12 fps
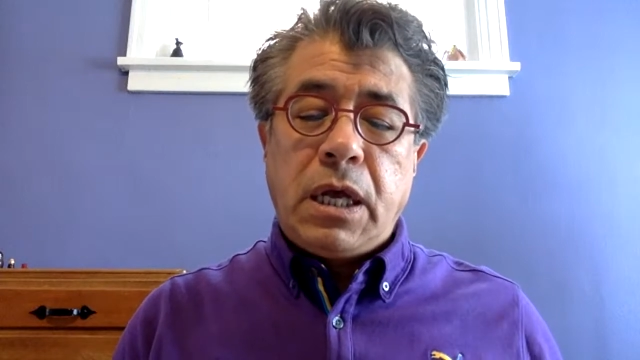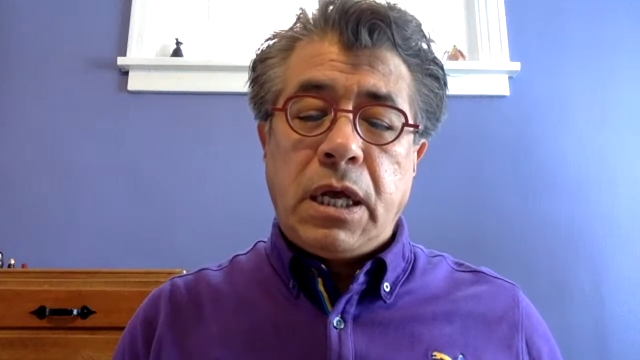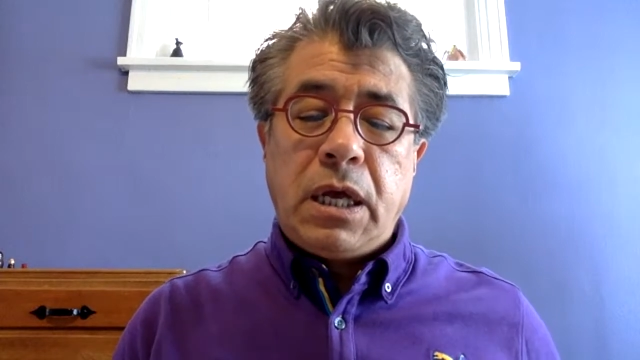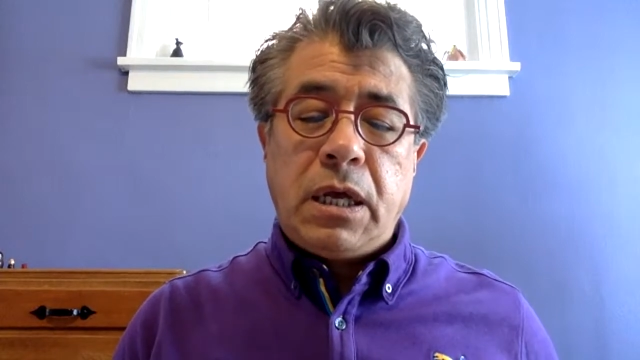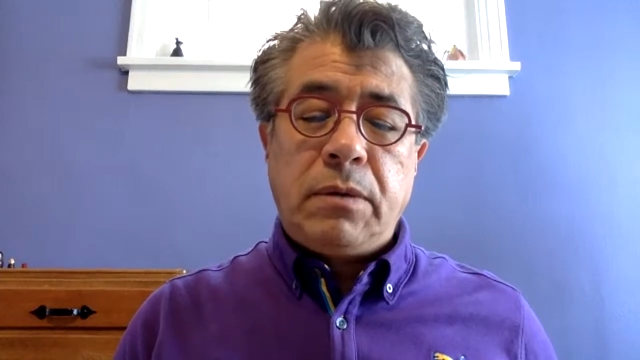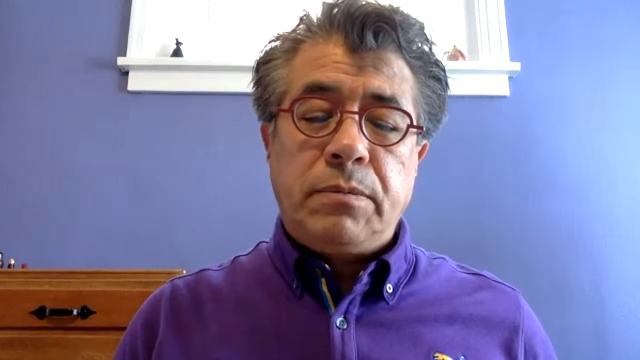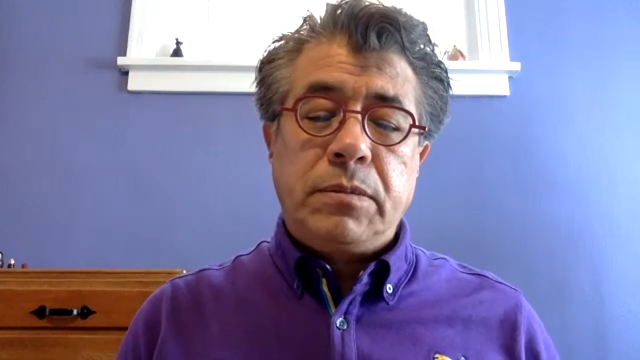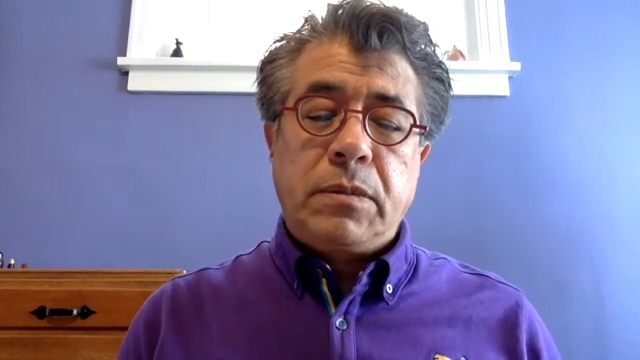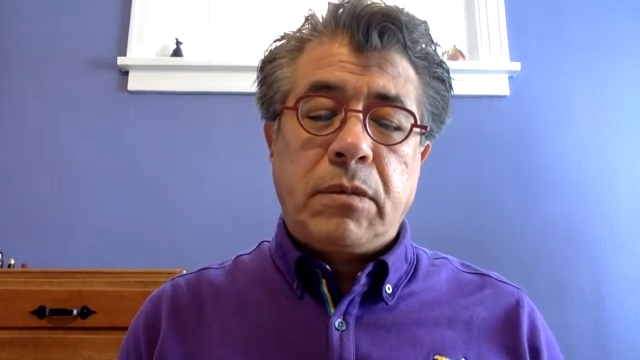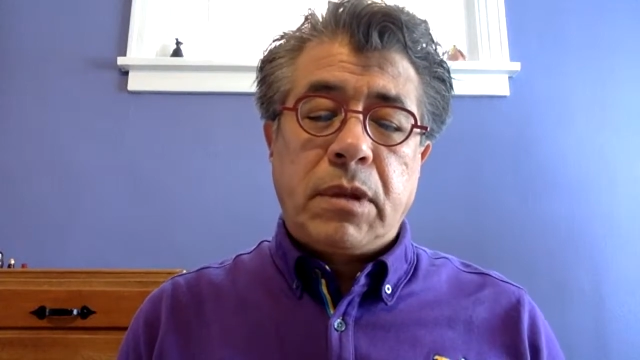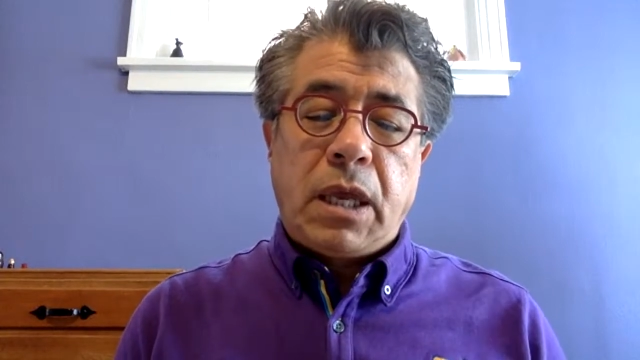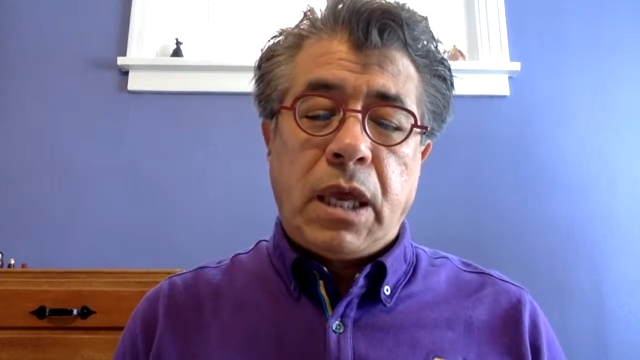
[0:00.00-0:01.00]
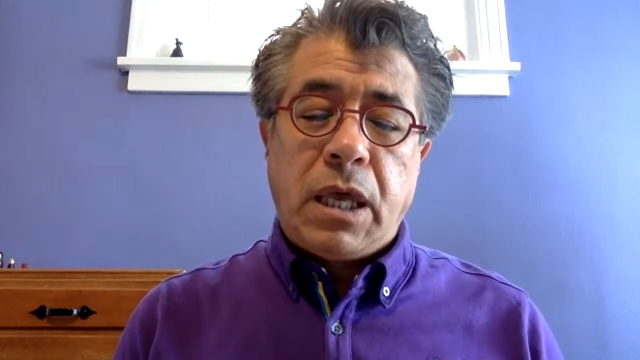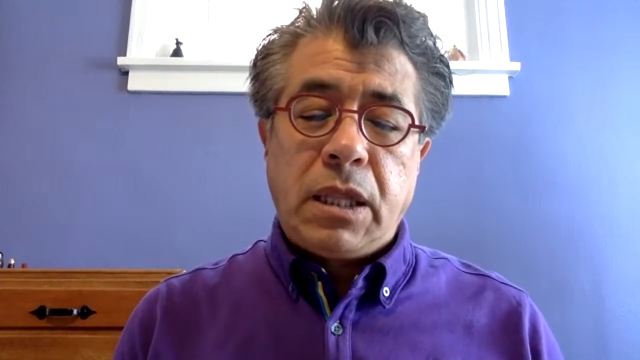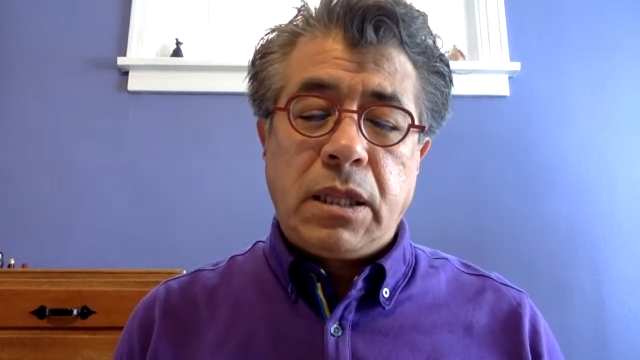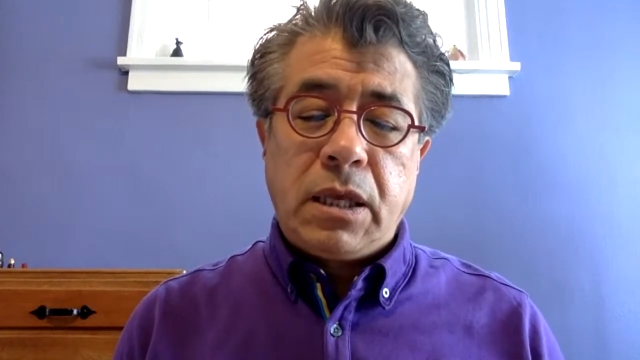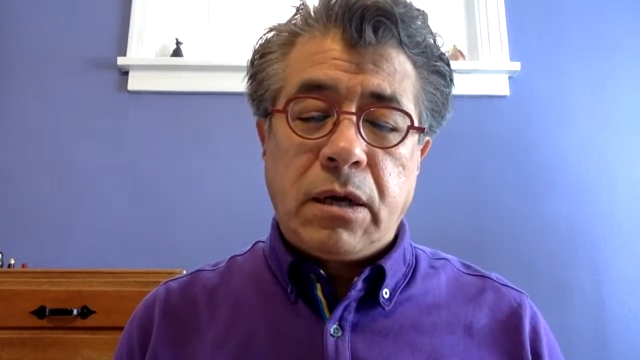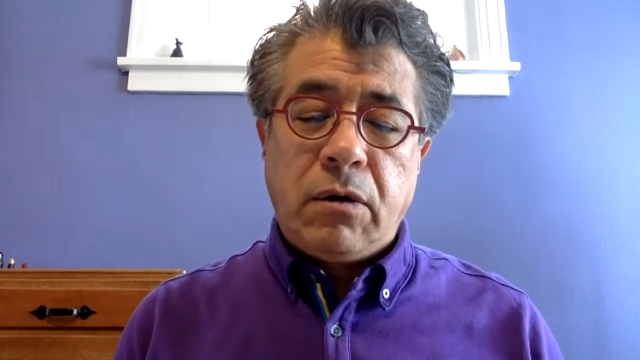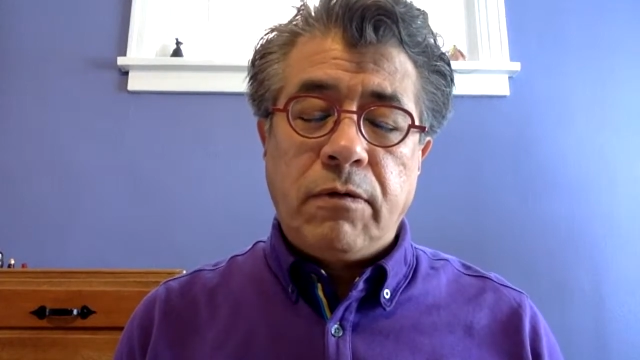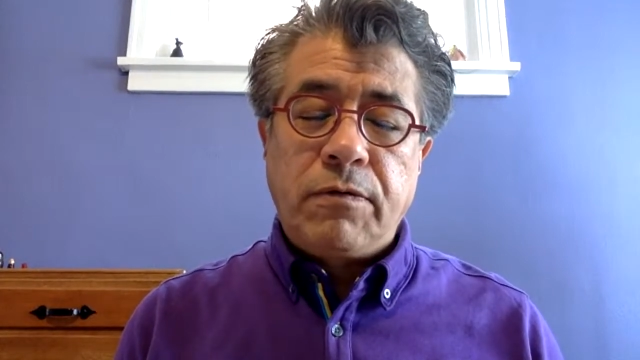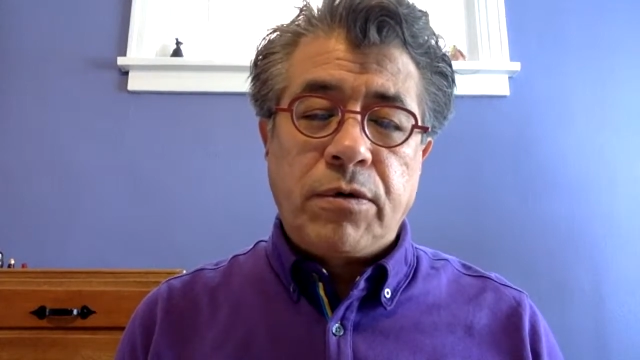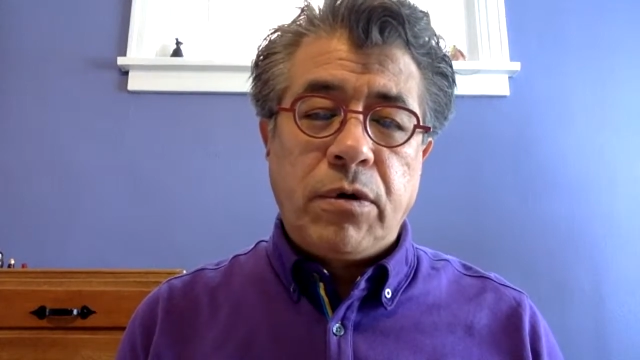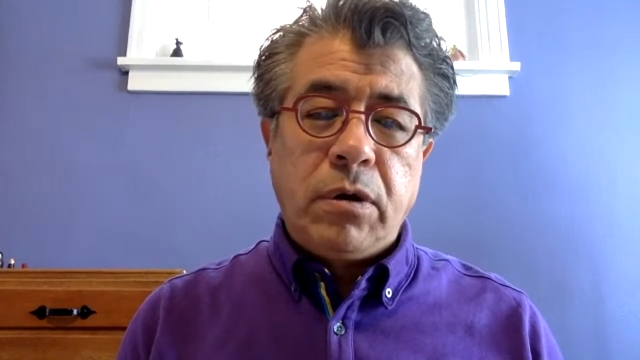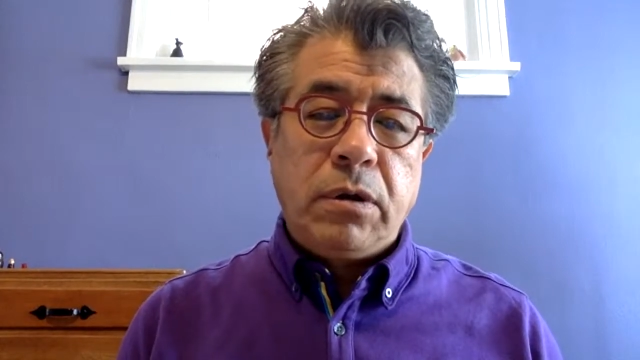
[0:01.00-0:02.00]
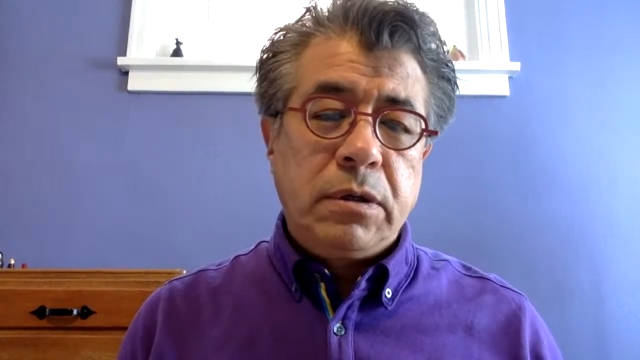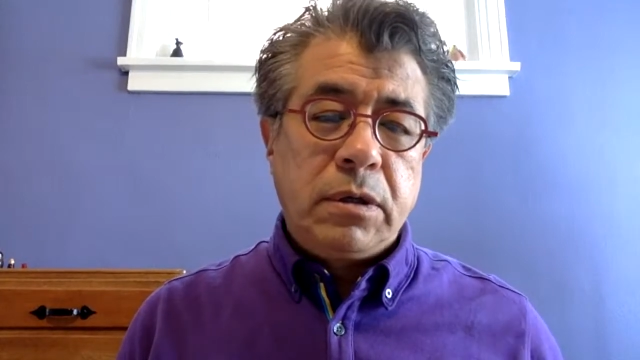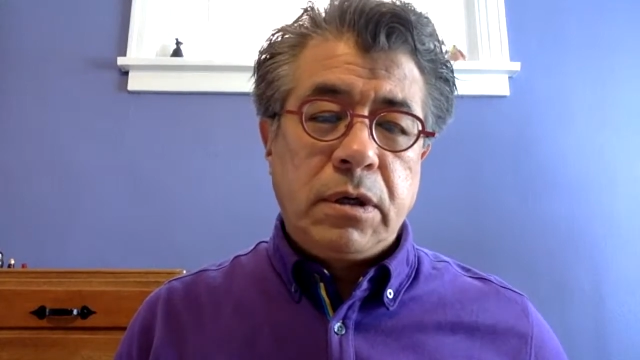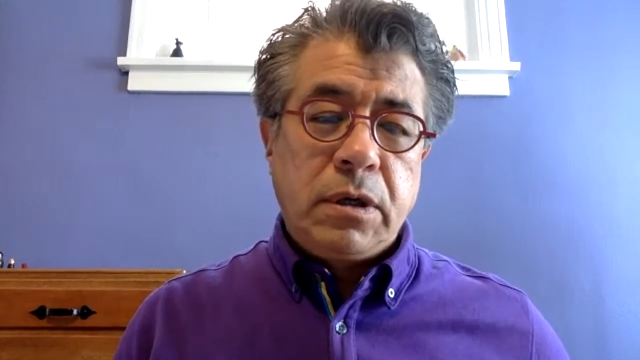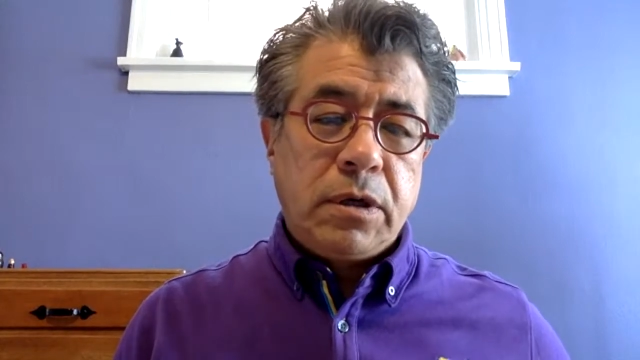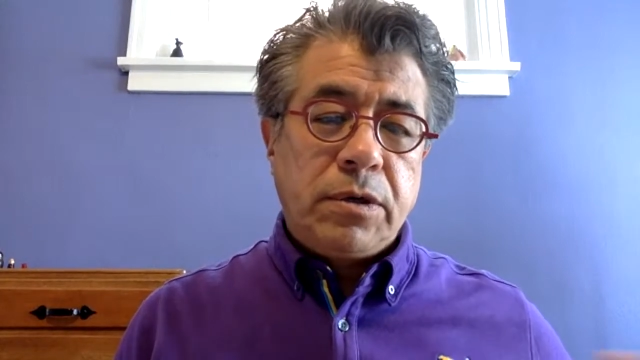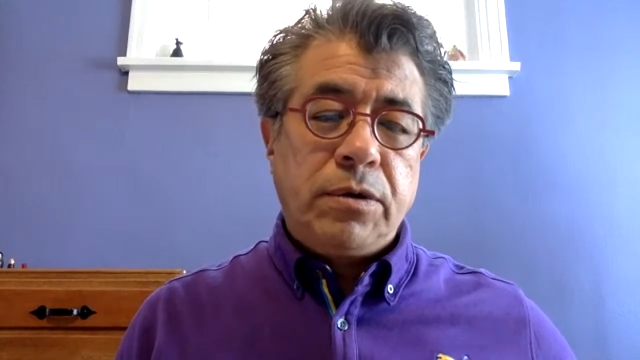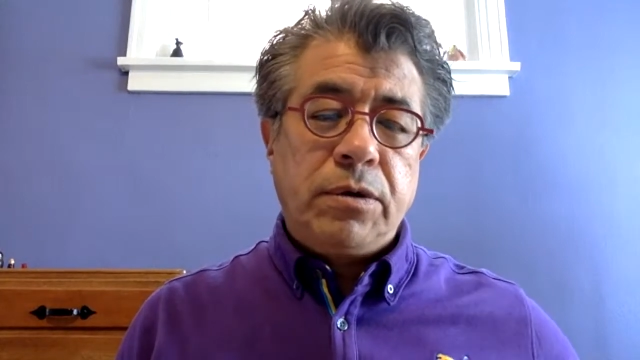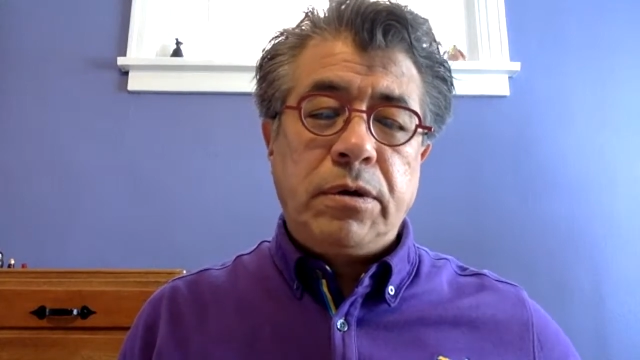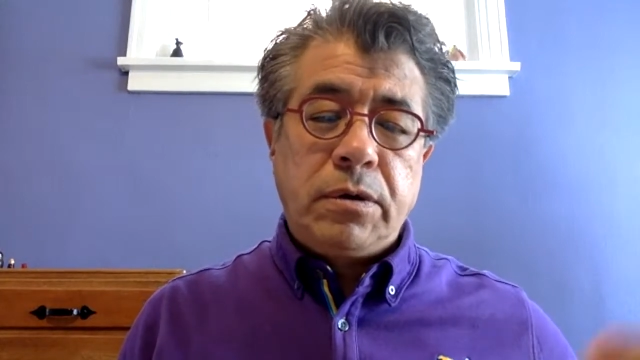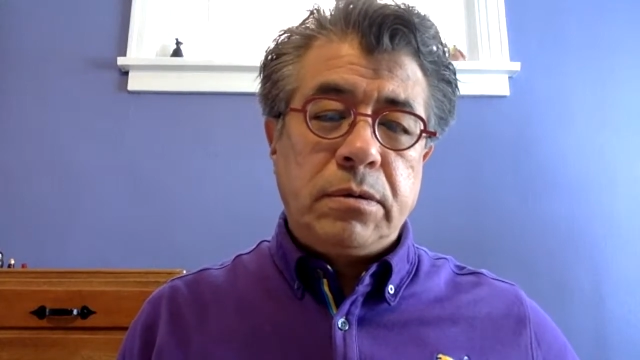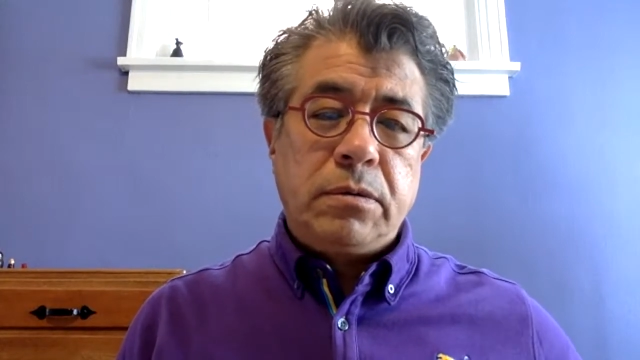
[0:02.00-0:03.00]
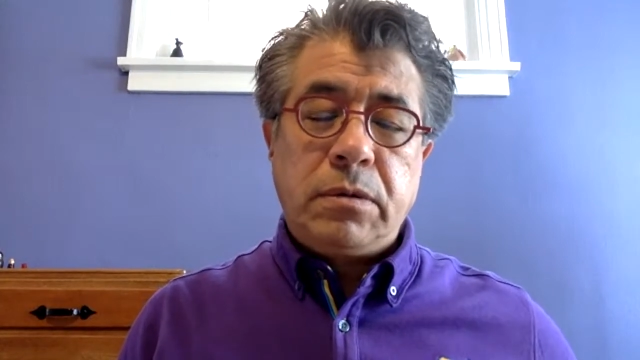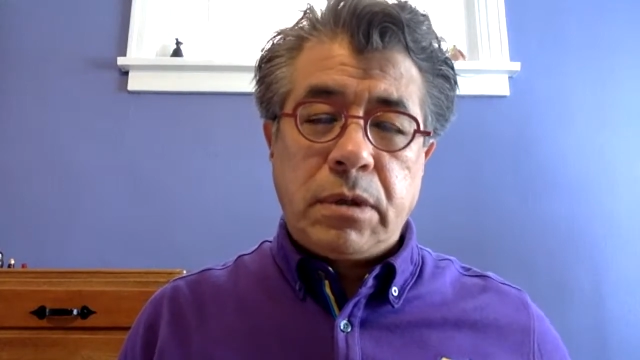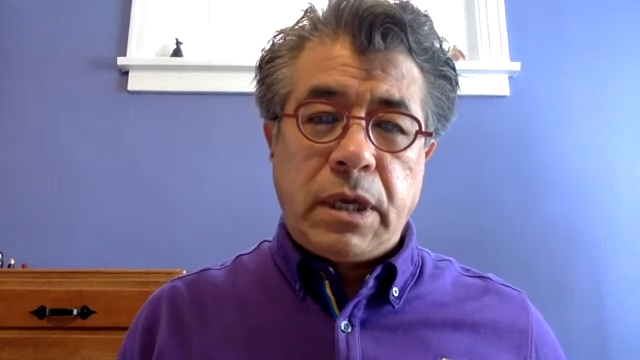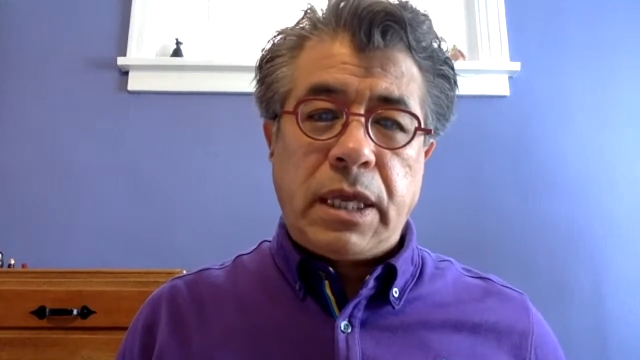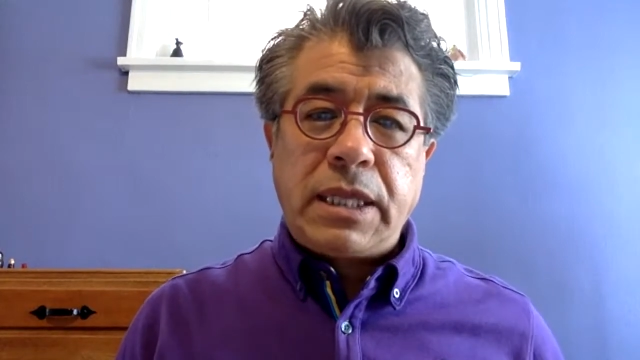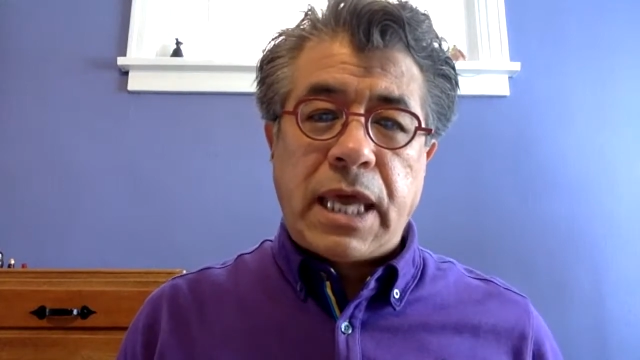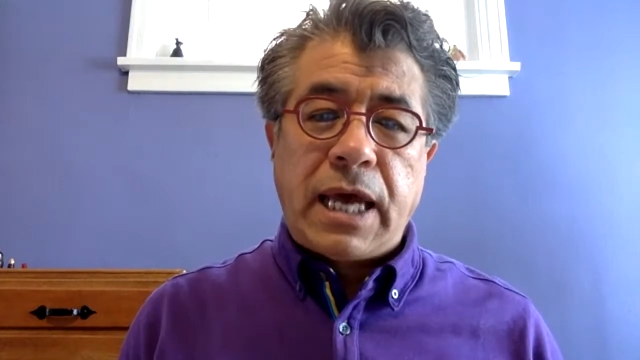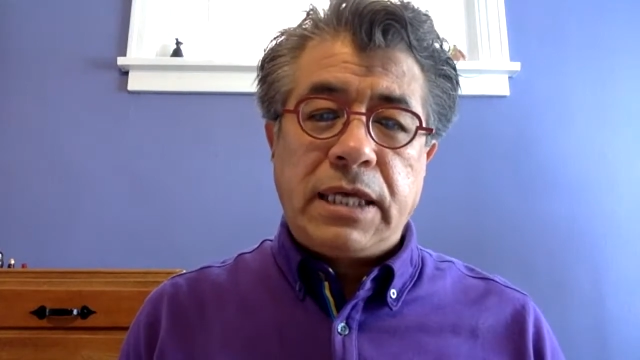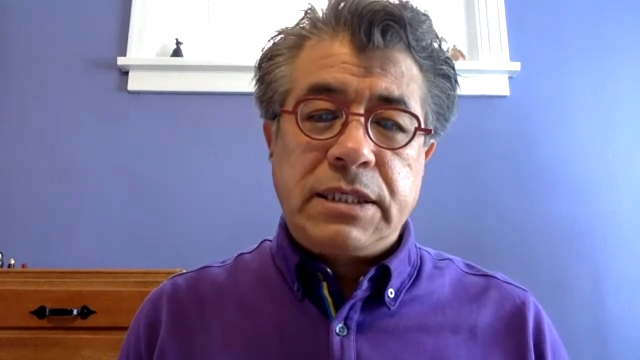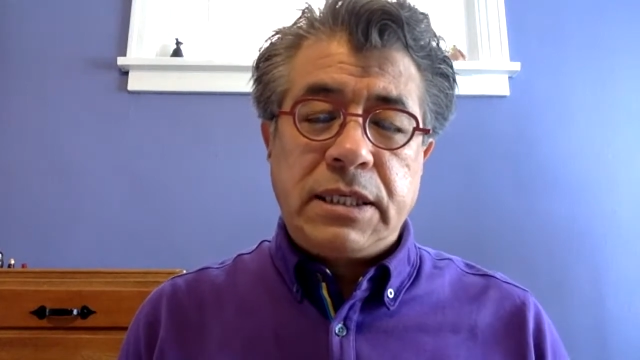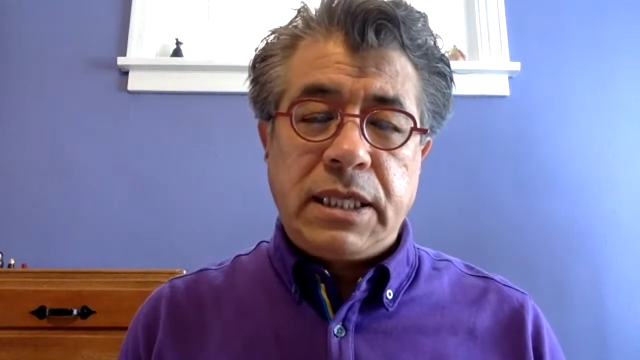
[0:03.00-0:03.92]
um, and overall, enhance and